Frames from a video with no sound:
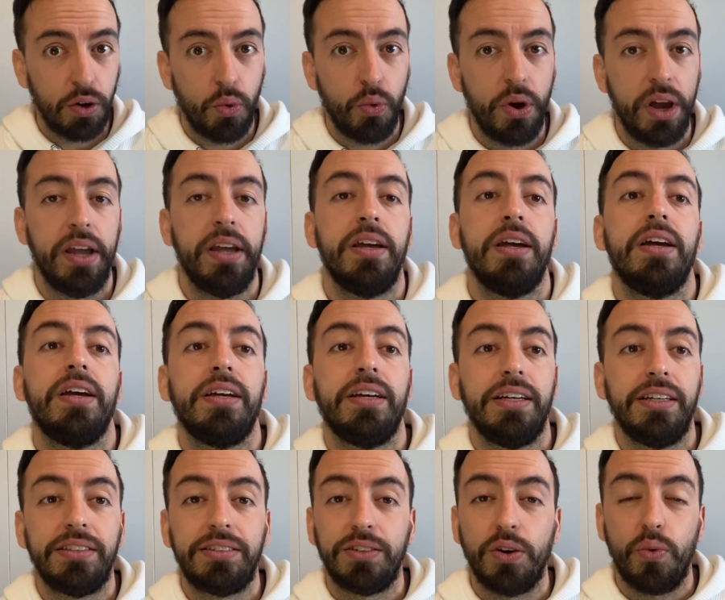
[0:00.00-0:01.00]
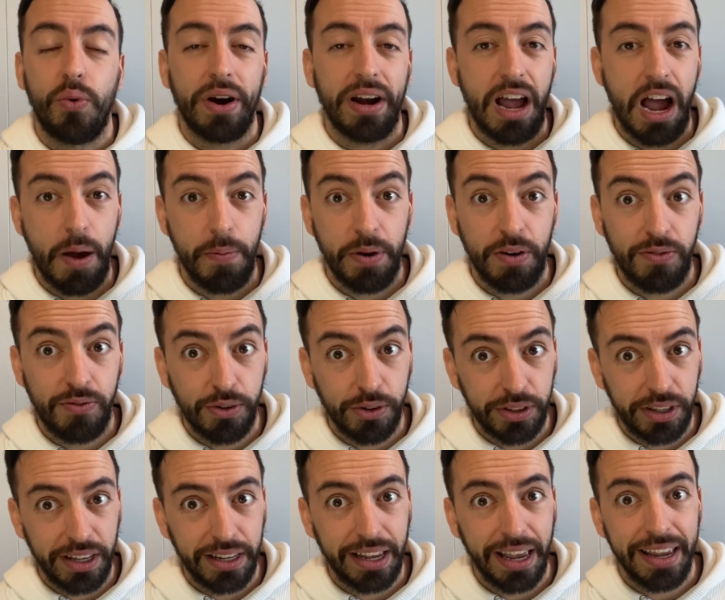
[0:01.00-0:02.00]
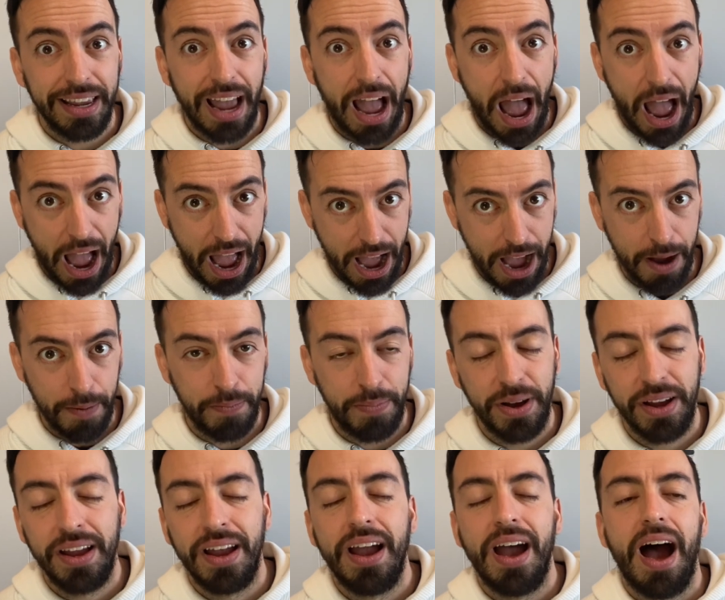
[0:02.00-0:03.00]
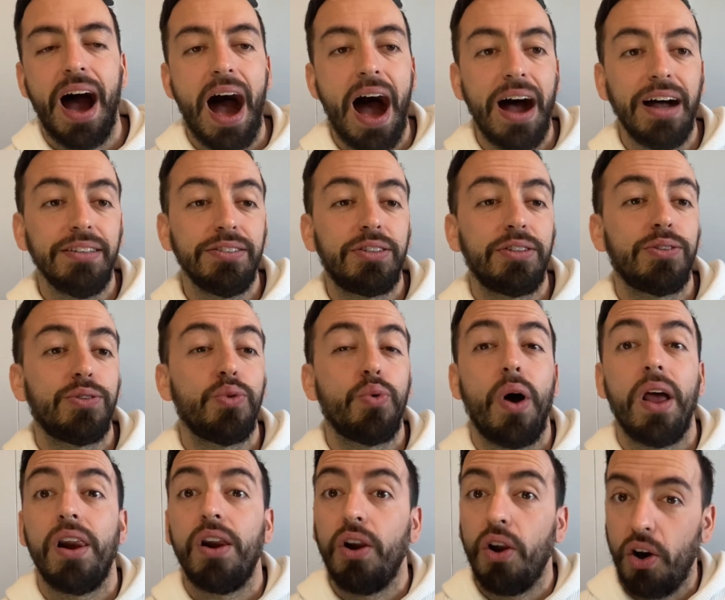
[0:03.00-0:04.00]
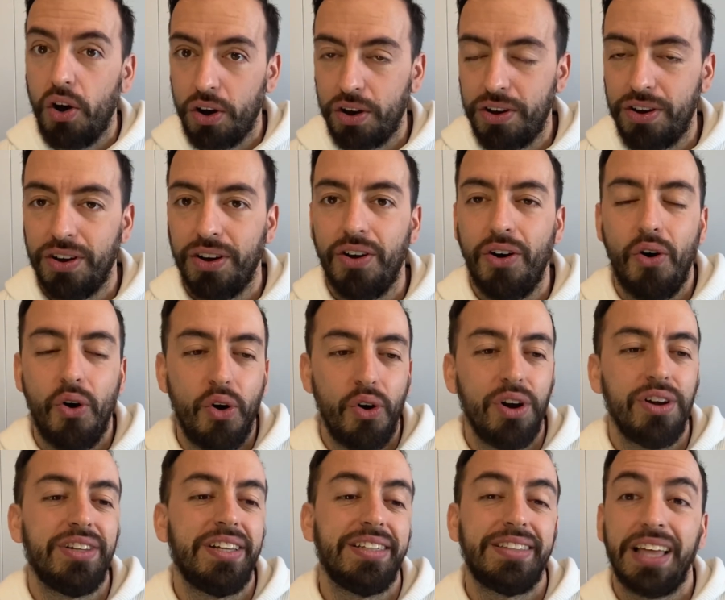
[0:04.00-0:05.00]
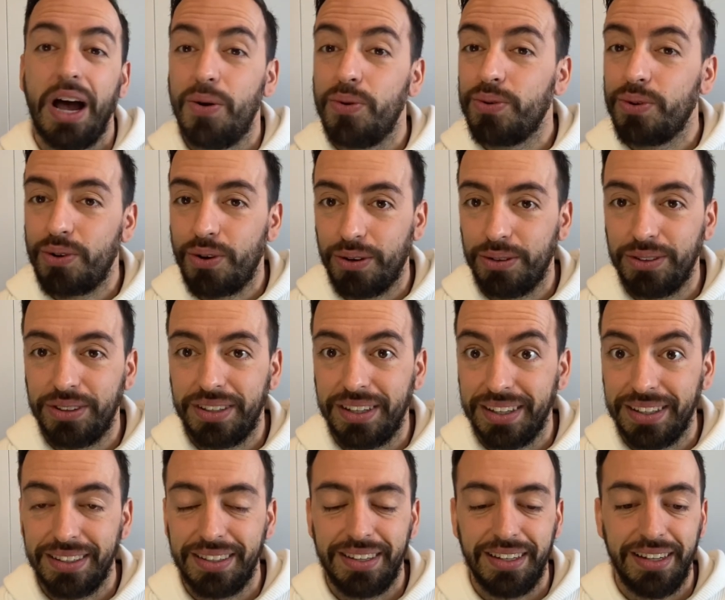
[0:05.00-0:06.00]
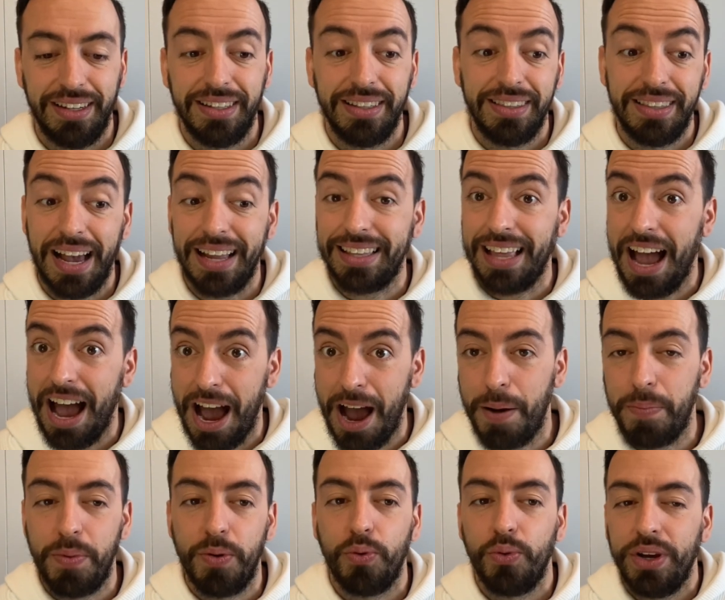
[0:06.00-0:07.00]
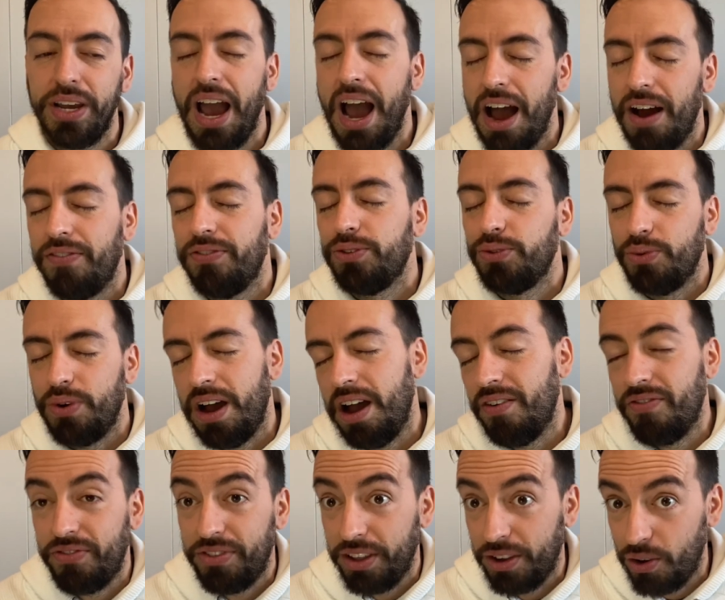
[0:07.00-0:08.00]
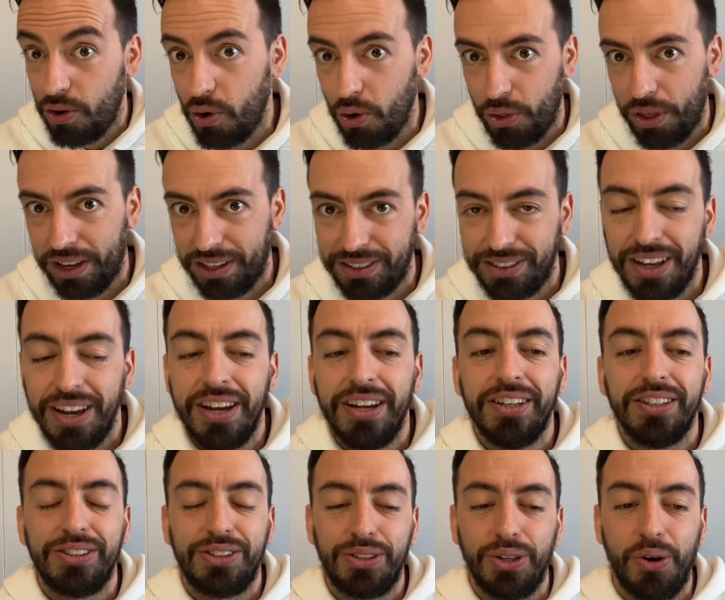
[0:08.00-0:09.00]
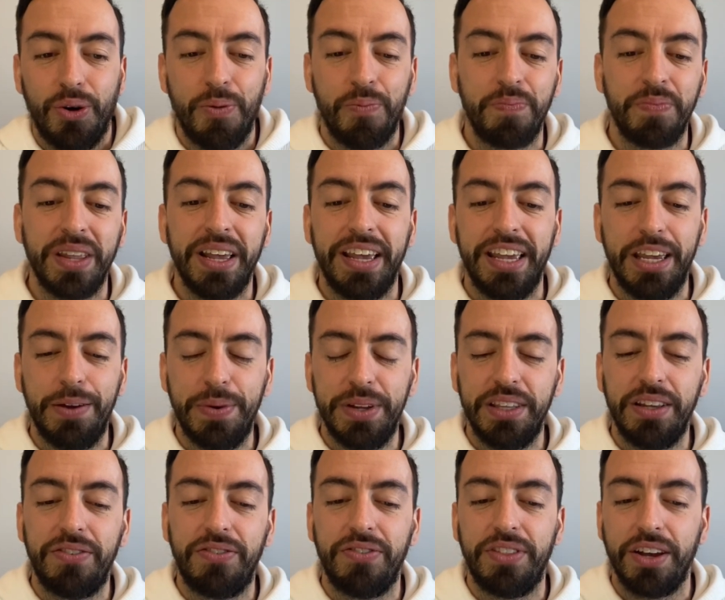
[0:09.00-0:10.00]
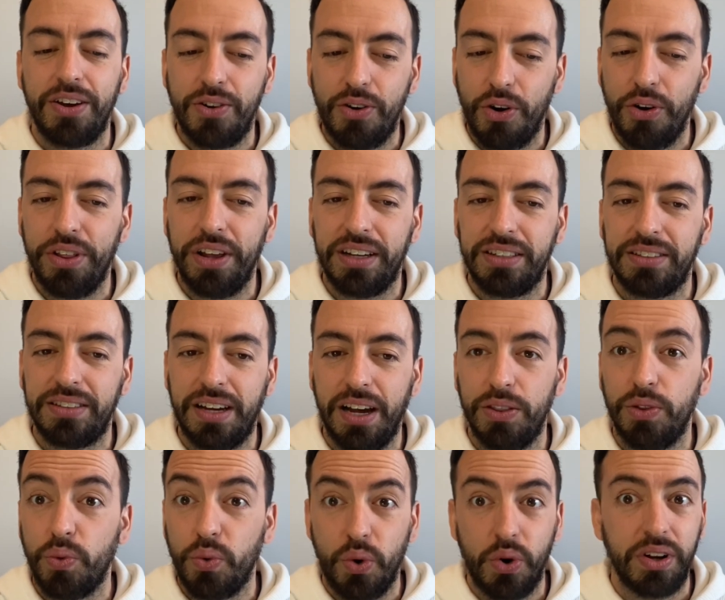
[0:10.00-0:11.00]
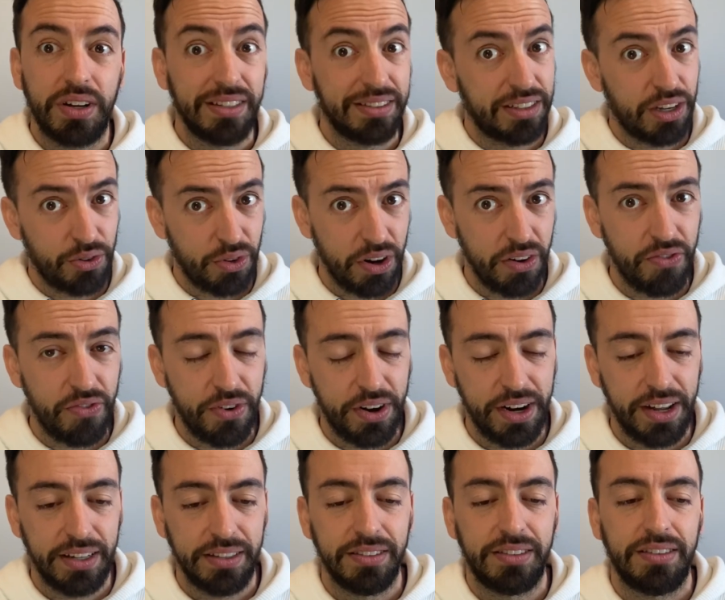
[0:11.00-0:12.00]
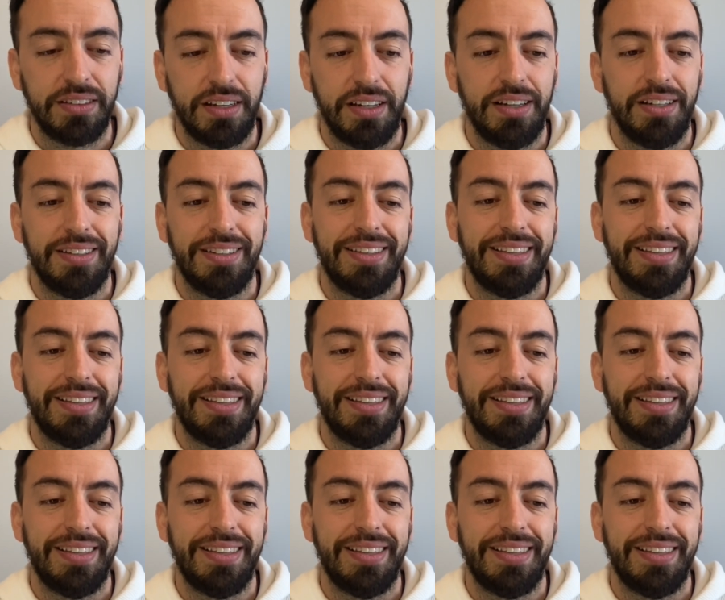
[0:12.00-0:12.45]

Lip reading: way is the Warhammer 40k app, and to unlock all the town content in that app, we have to have the Codex. So even if the Codex can work as a reference, in